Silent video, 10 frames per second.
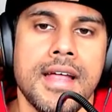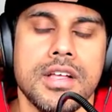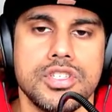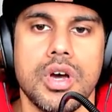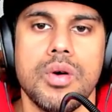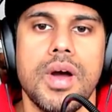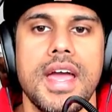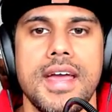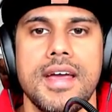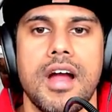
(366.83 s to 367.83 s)
So
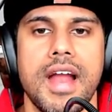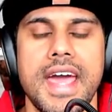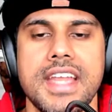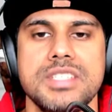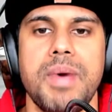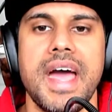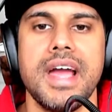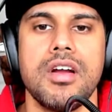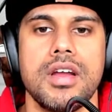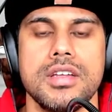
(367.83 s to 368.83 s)
our head is
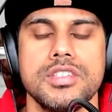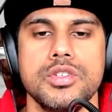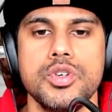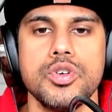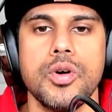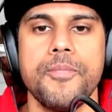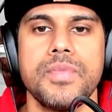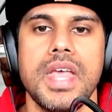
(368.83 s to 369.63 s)
back, our head is neutral.